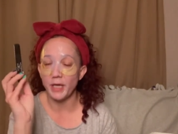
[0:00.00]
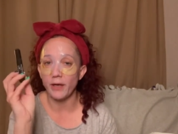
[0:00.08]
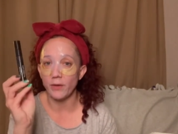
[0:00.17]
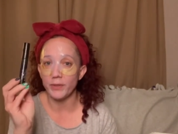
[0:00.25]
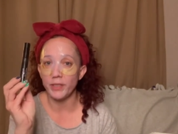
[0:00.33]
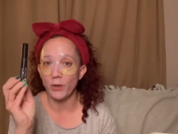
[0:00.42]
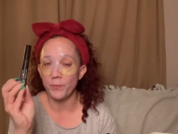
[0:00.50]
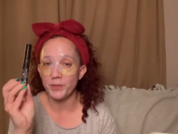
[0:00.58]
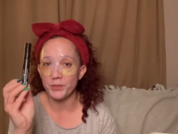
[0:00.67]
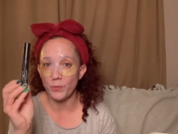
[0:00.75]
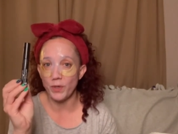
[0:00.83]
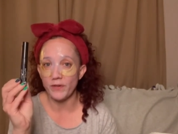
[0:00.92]
I already
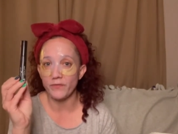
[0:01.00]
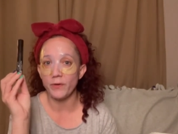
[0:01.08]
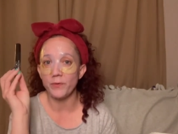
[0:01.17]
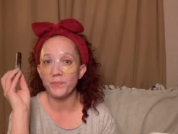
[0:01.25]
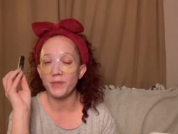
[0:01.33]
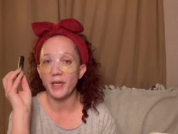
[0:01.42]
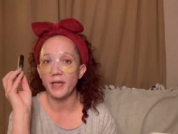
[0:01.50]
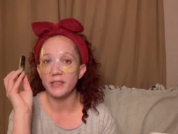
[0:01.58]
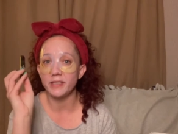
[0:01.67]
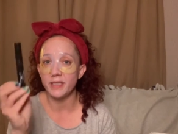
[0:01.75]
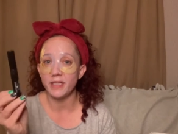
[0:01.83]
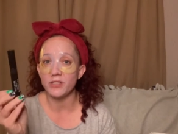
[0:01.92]
opened one of them
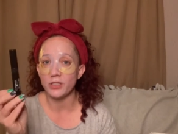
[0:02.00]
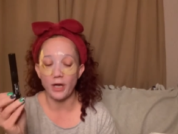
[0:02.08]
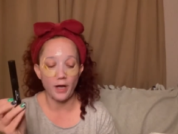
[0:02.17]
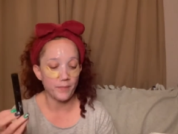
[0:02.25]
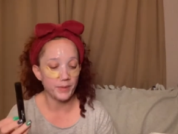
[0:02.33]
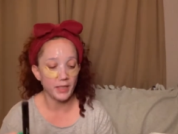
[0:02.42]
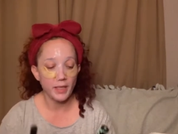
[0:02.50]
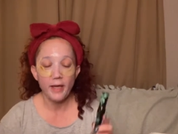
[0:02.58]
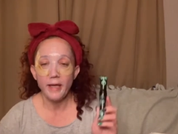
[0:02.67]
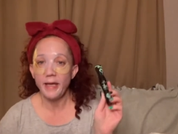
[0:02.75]
that Tish got me.